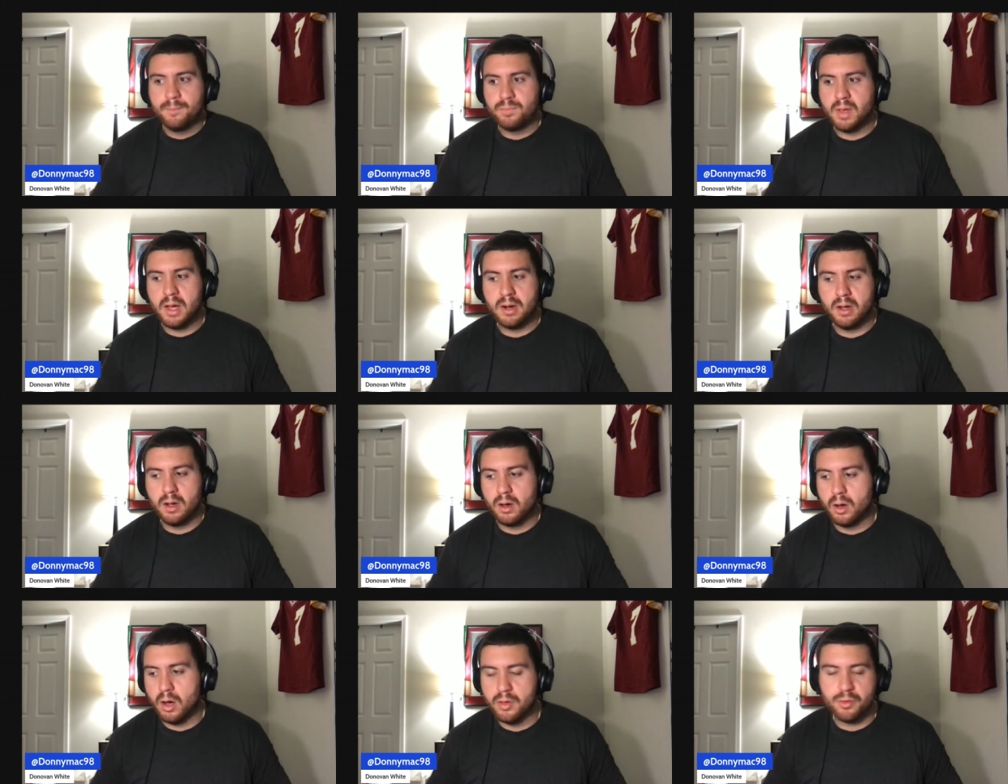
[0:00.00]
not a
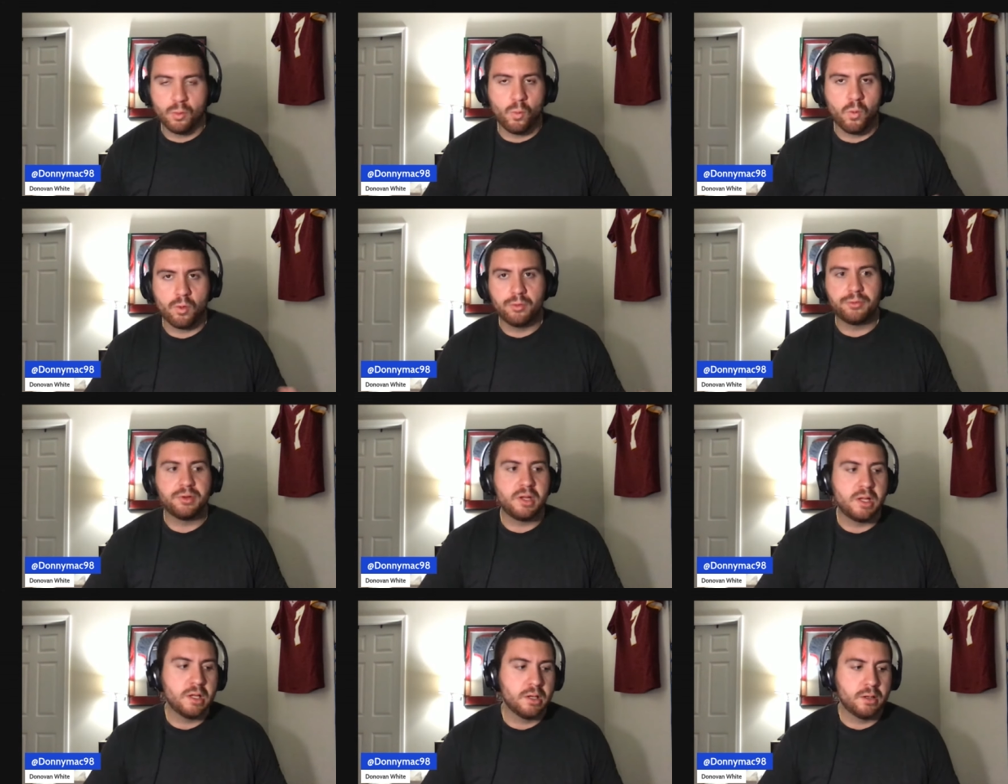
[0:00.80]

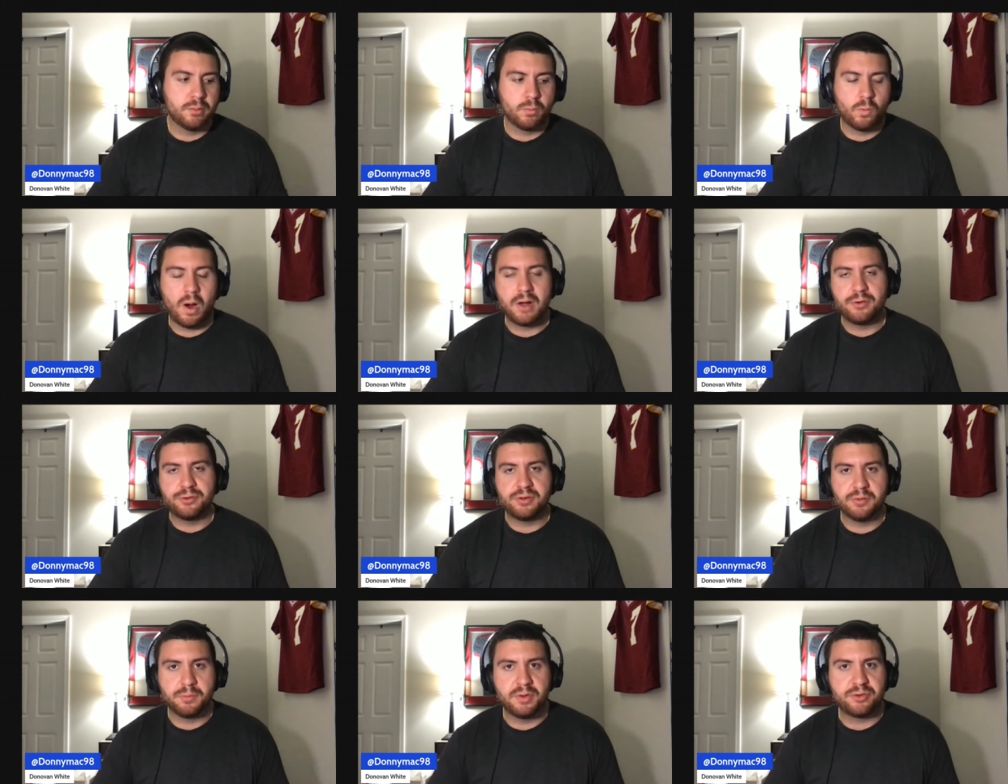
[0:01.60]
otherworldly wide
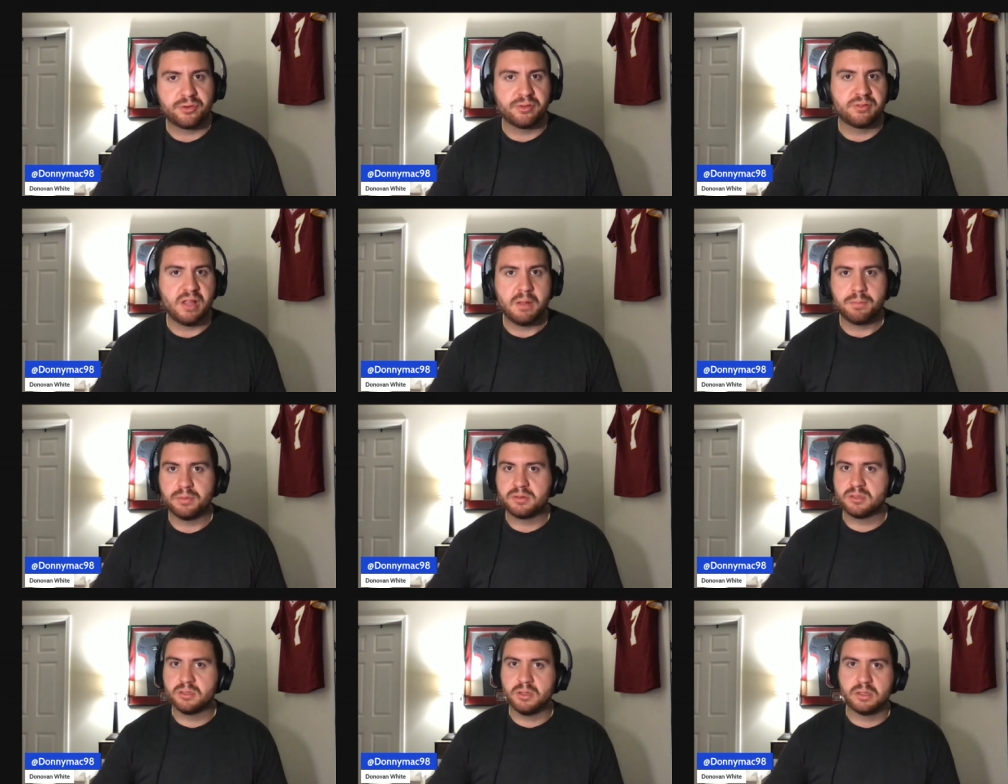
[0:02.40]
receiver at Michigan State,
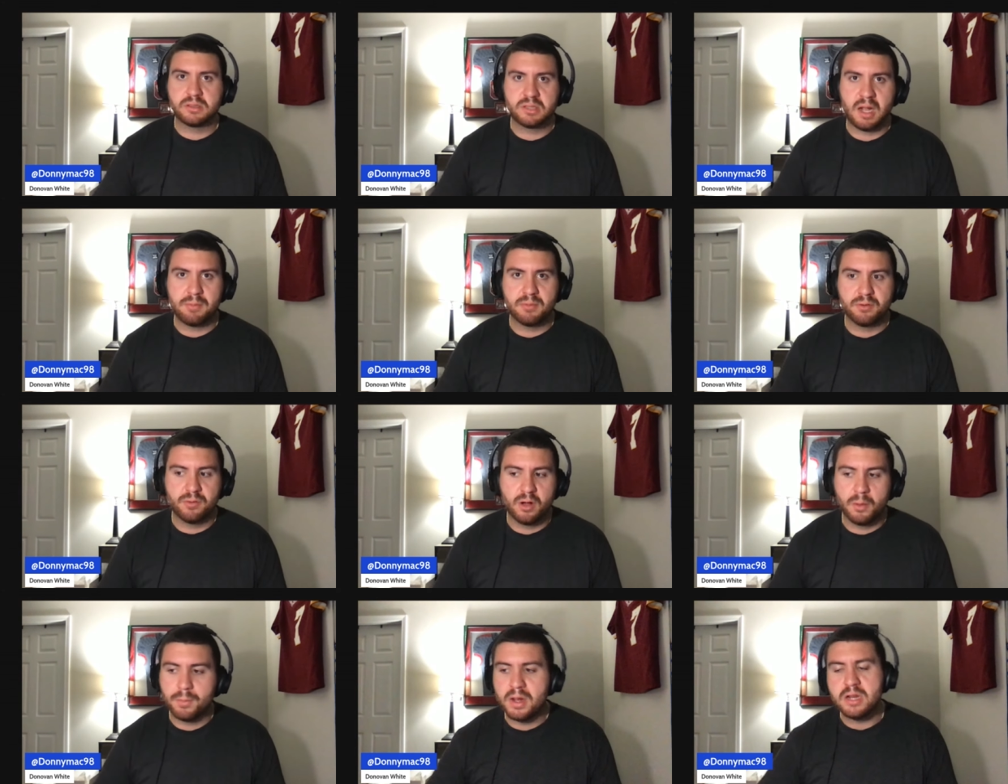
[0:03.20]
but still has time to
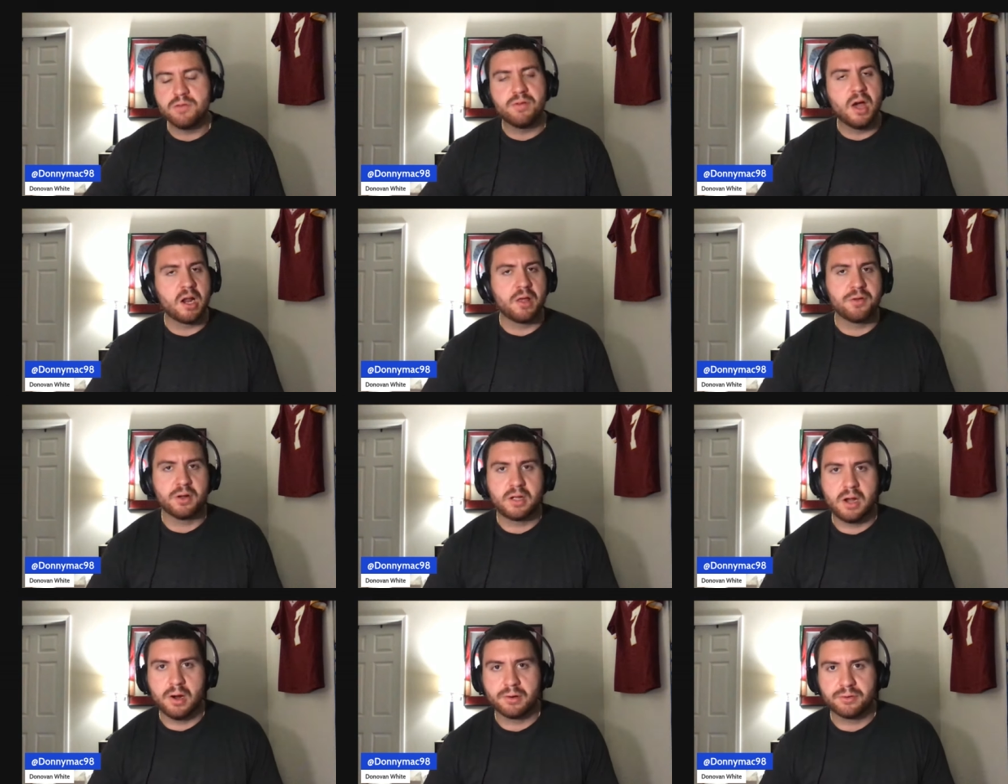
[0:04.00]
develop. And you've got other
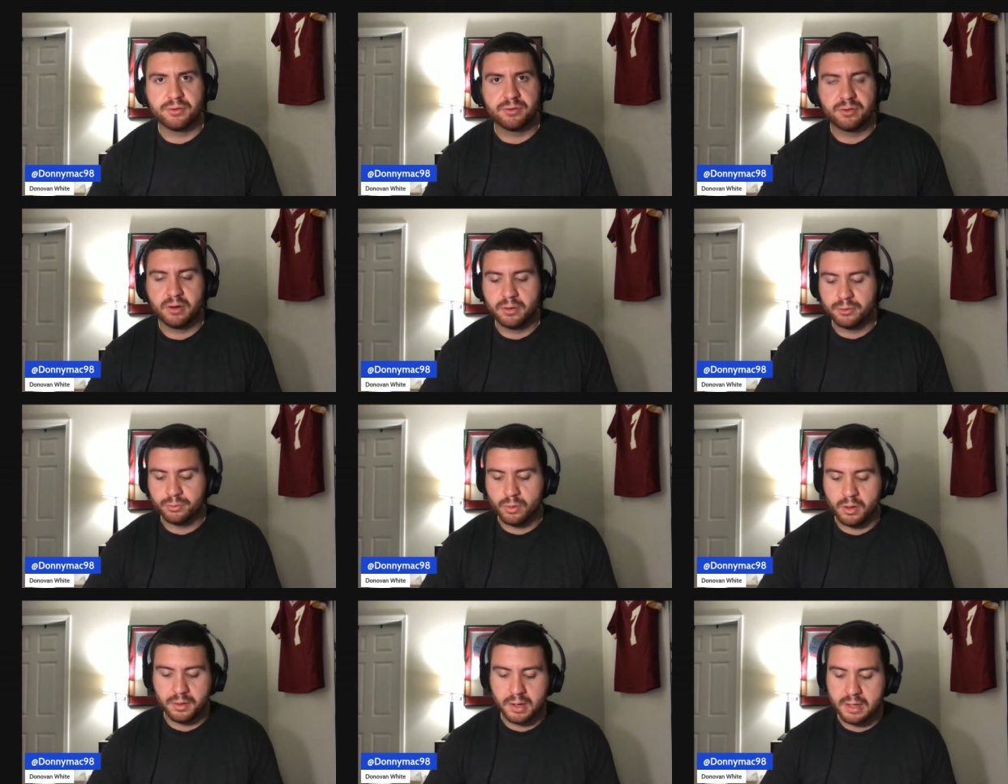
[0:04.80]
characters there as
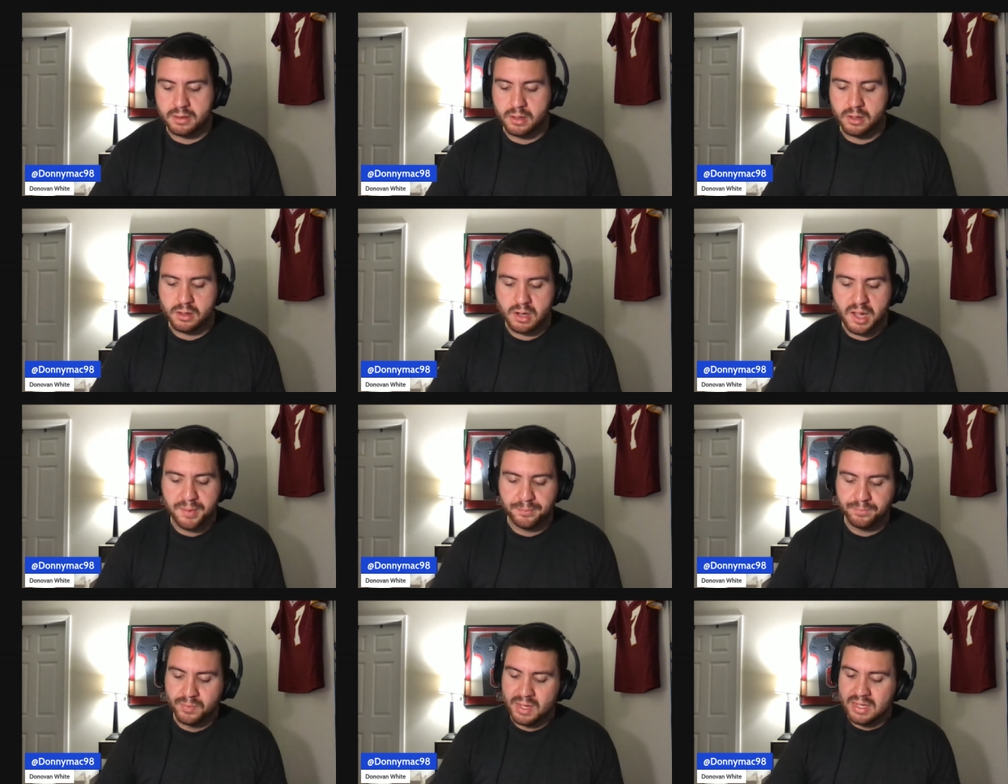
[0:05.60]
well that I didn't name.